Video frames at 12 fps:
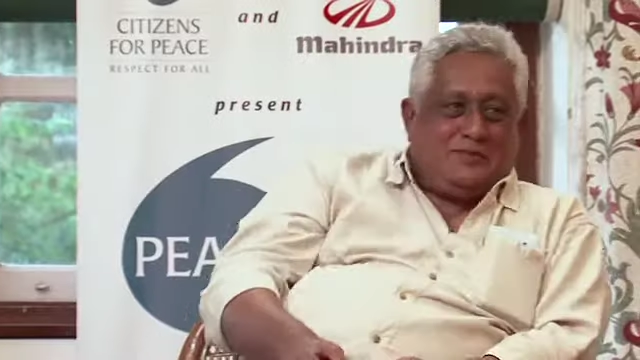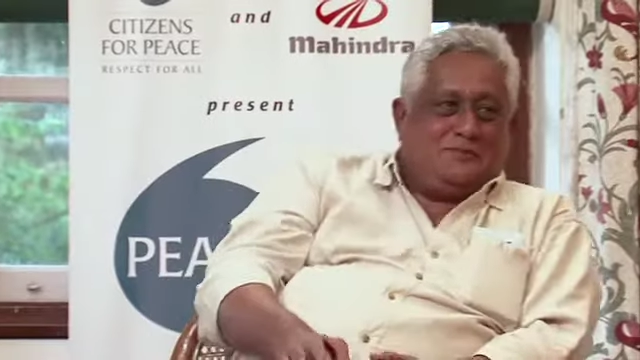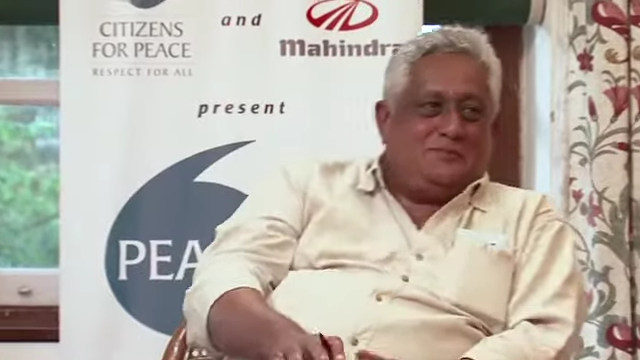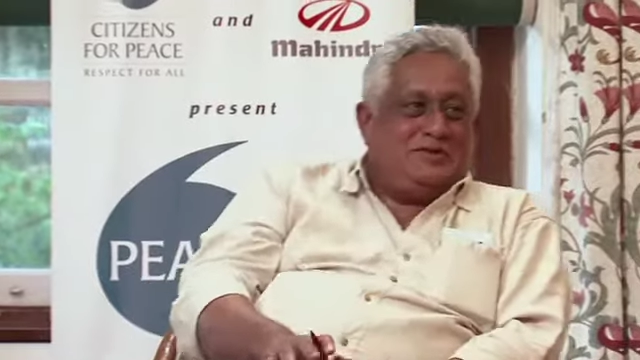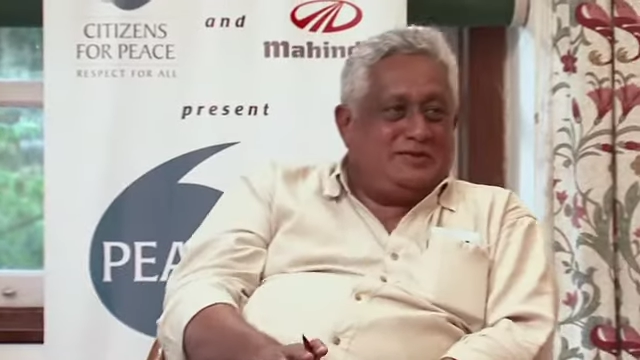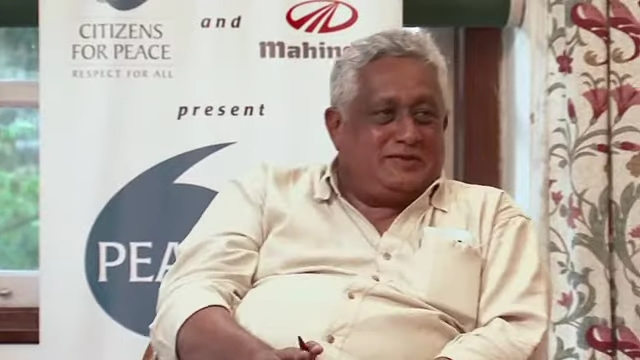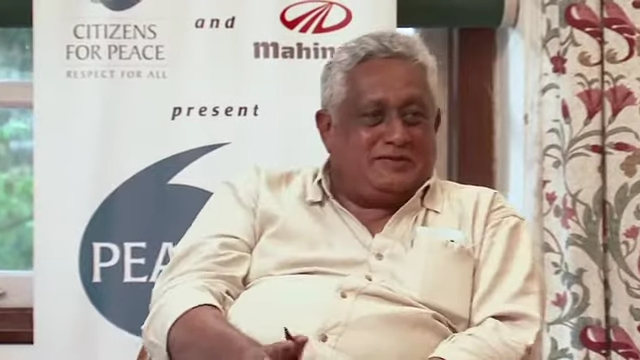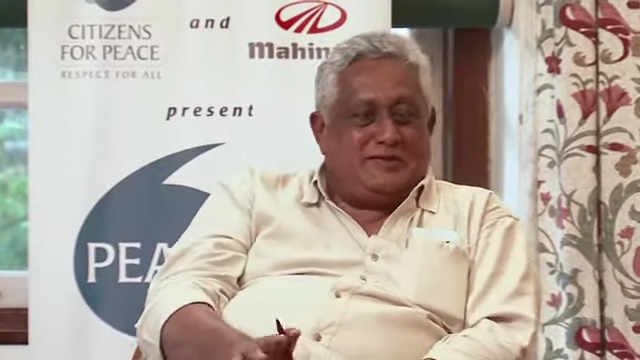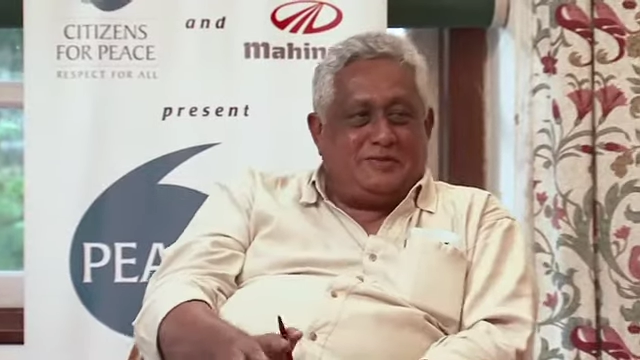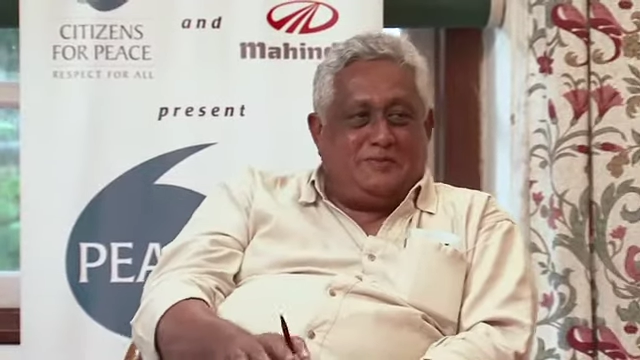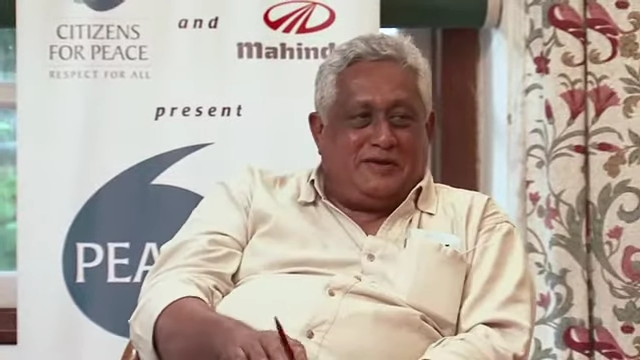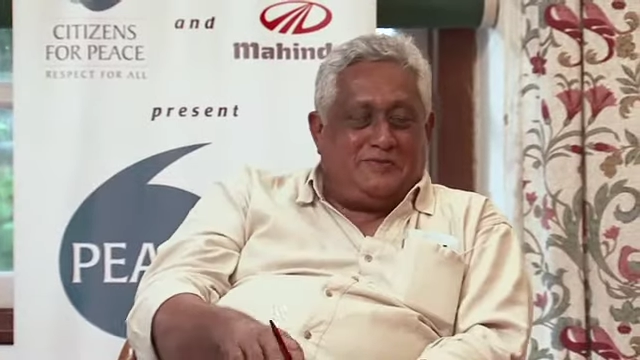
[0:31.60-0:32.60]
Being the
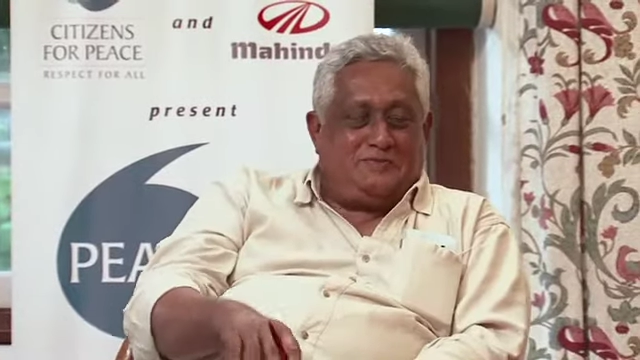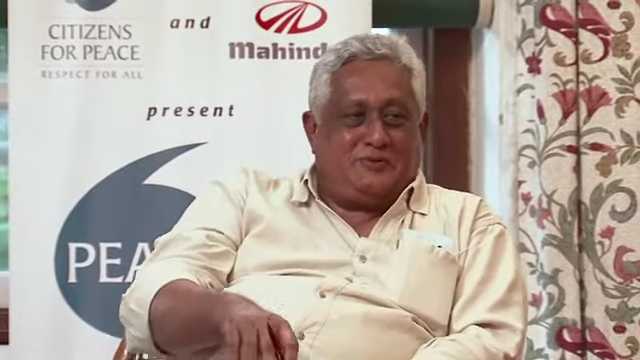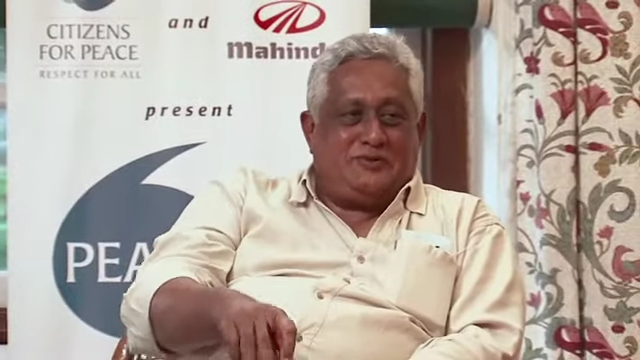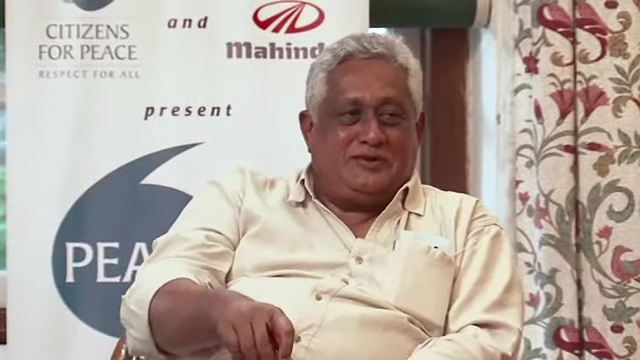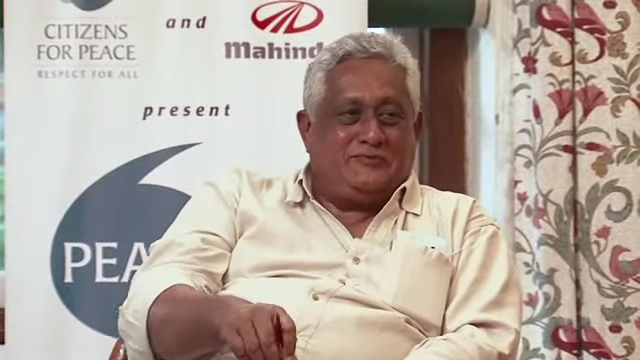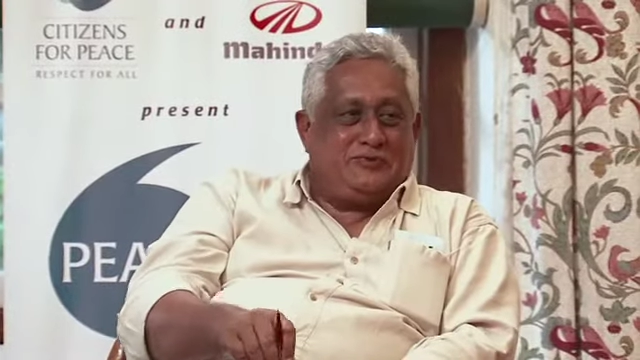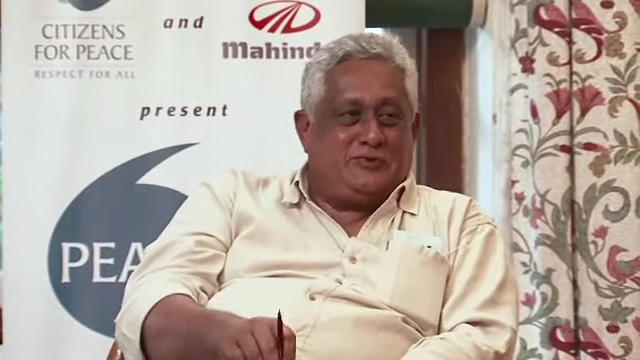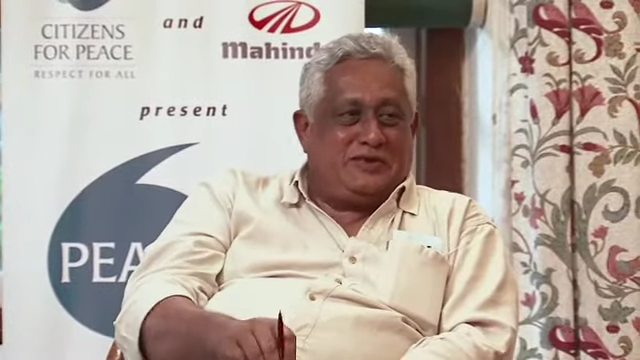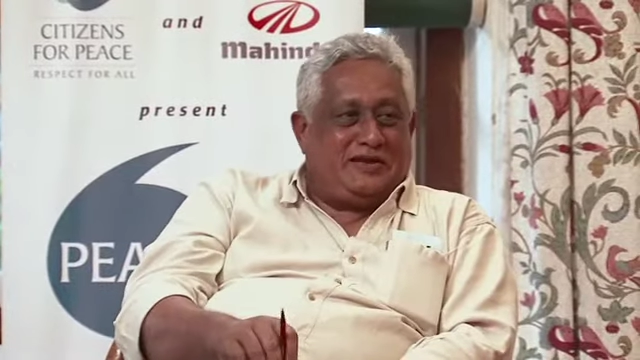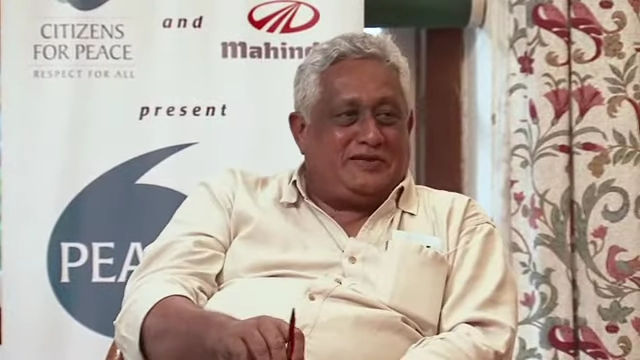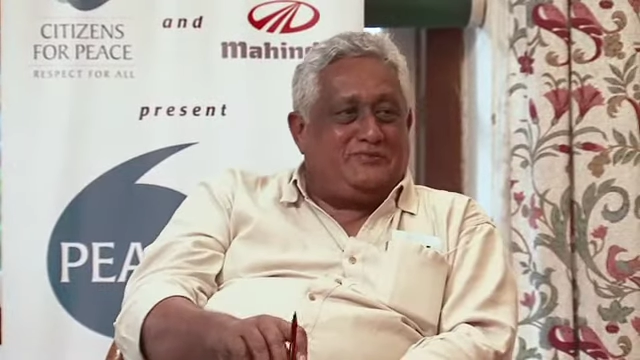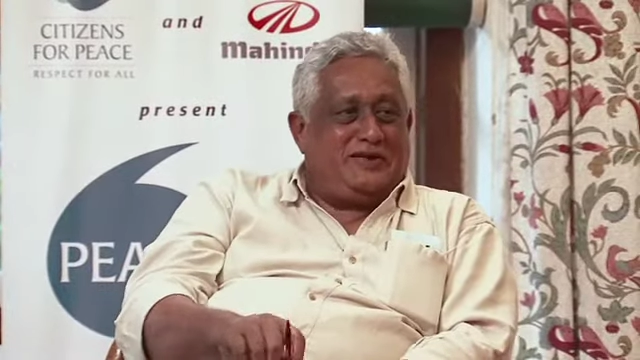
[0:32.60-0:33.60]
third man put gives you an
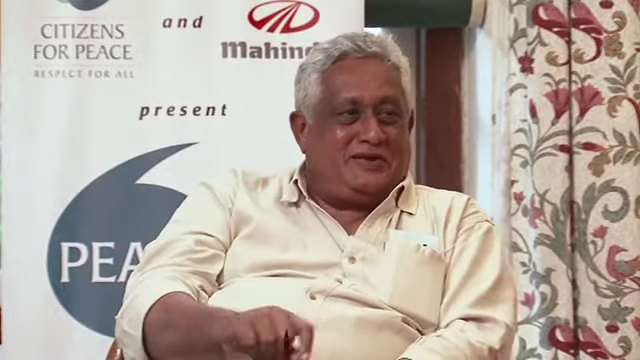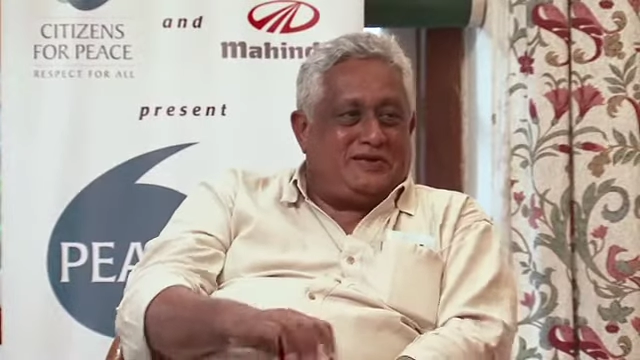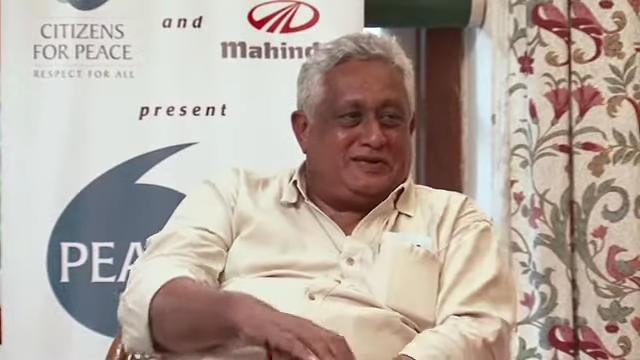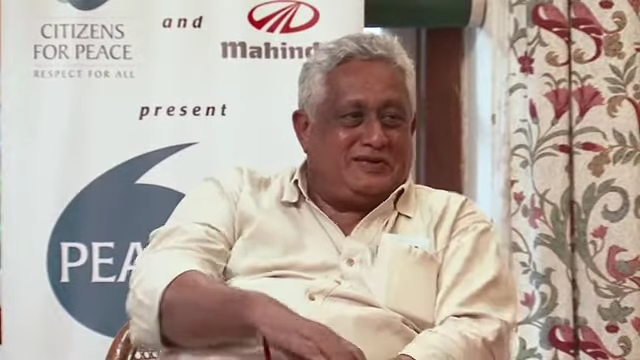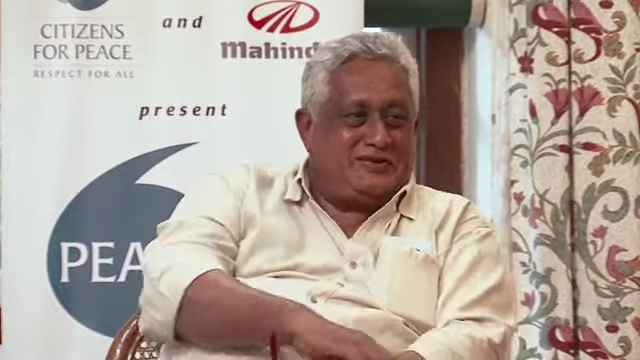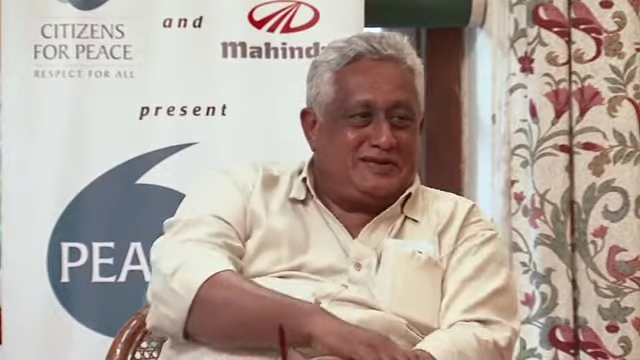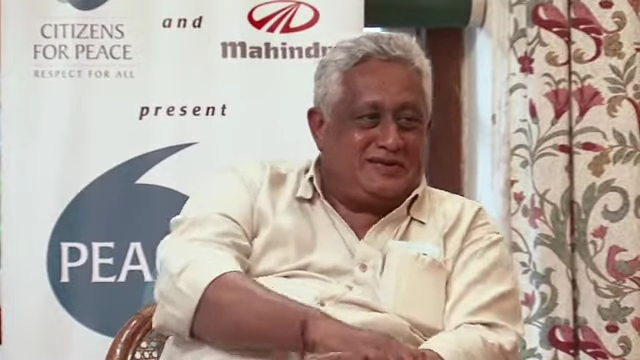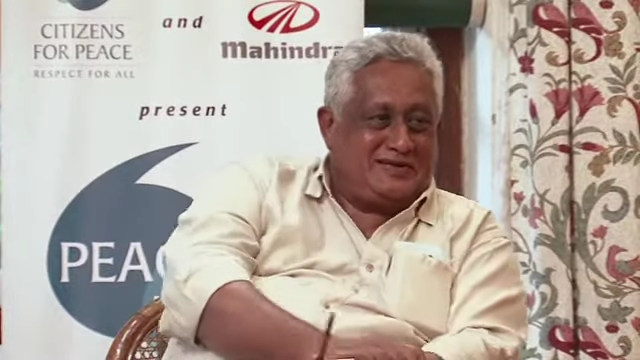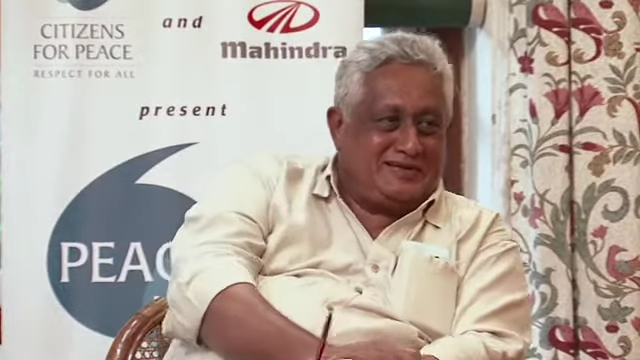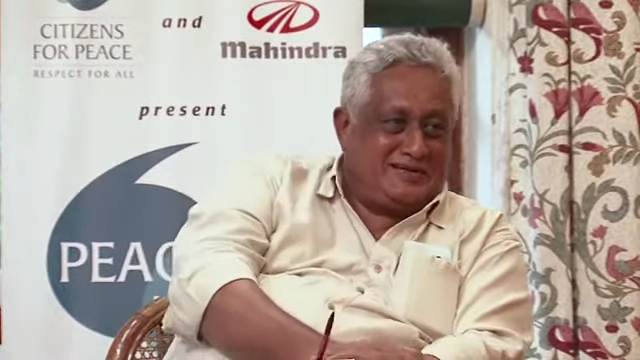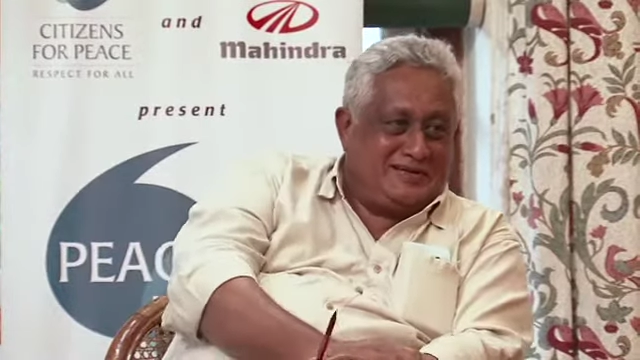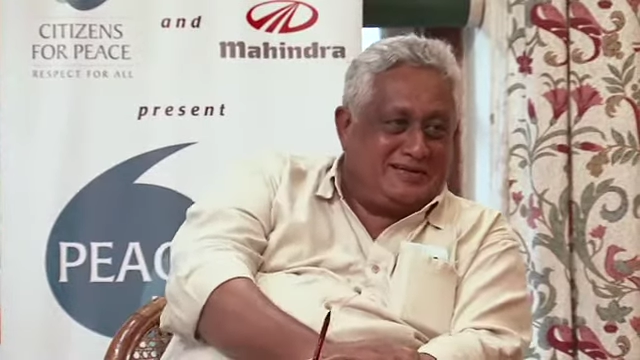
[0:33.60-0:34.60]
advantage and a
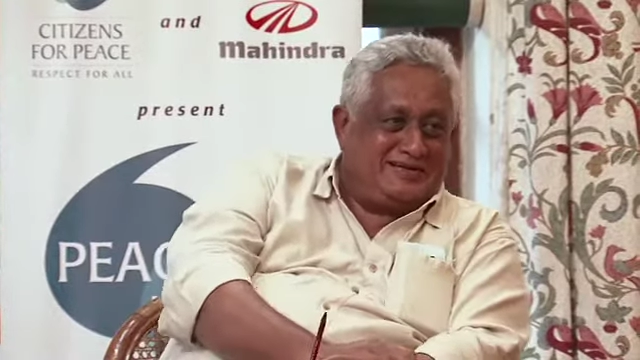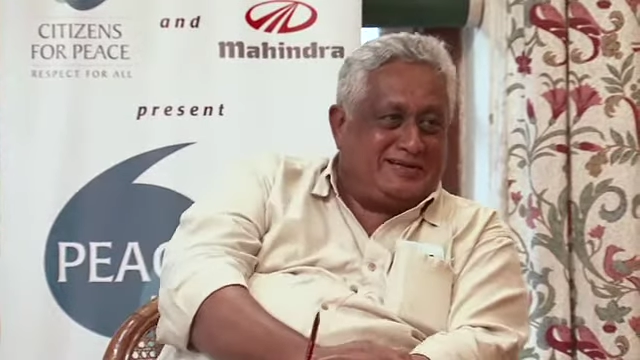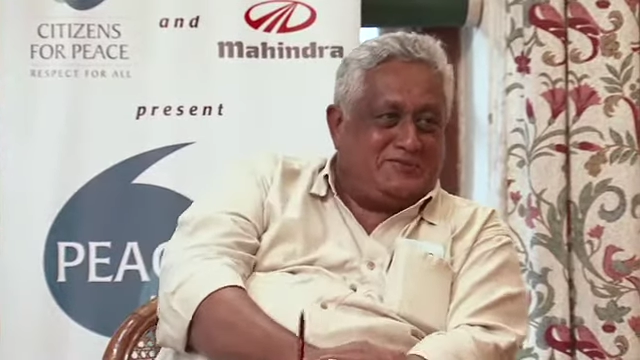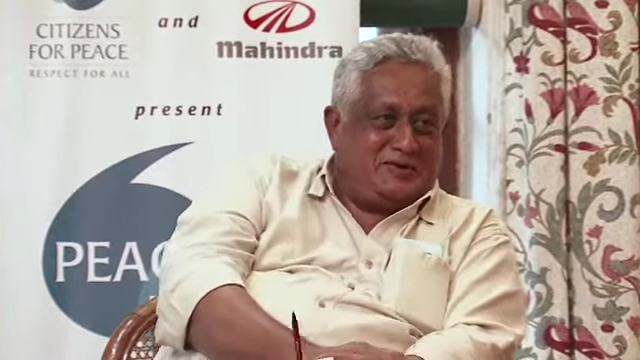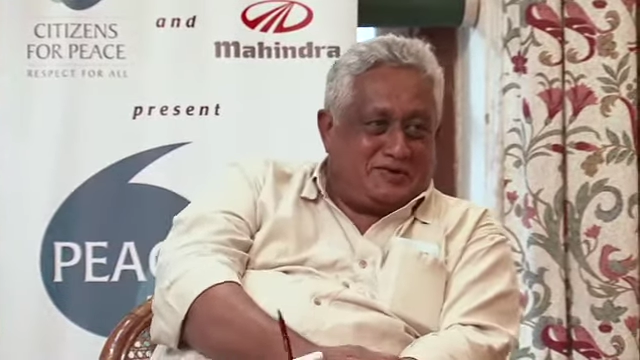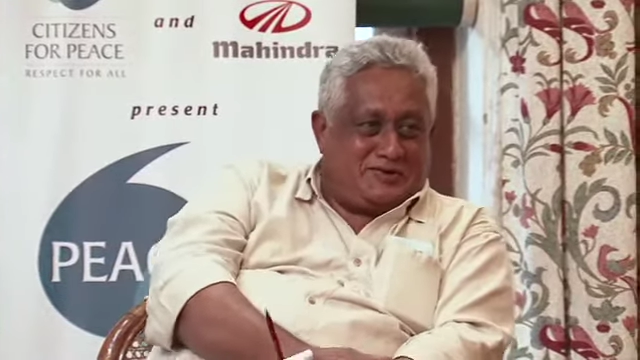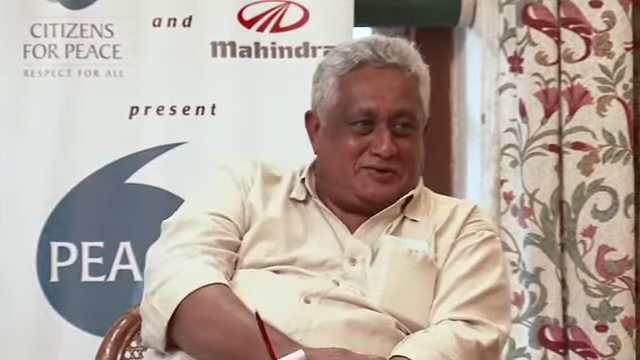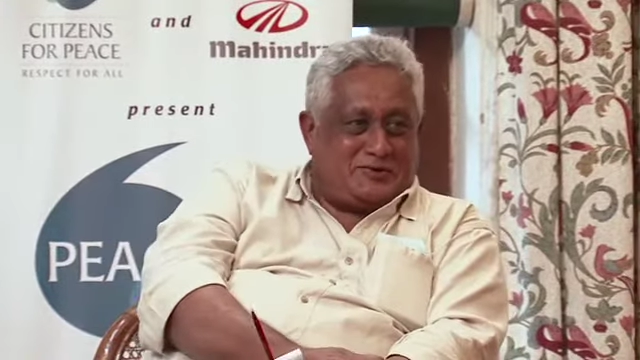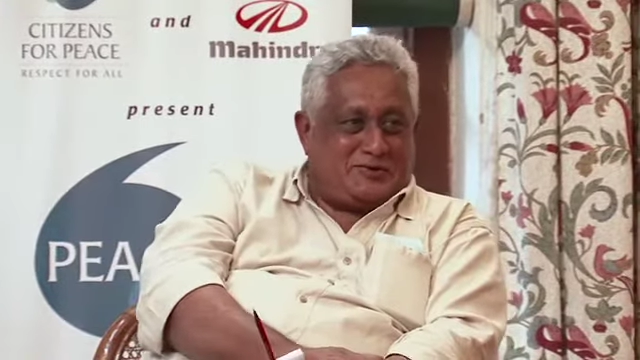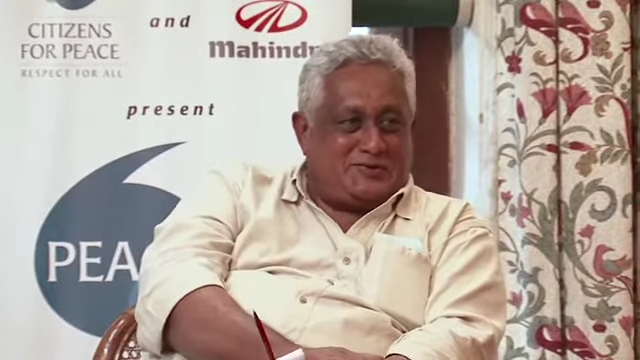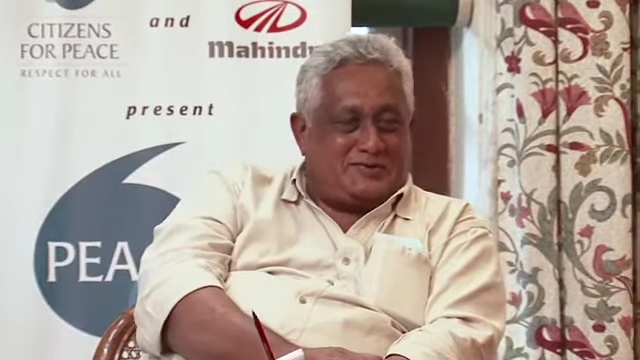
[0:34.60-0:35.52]
disadvantage.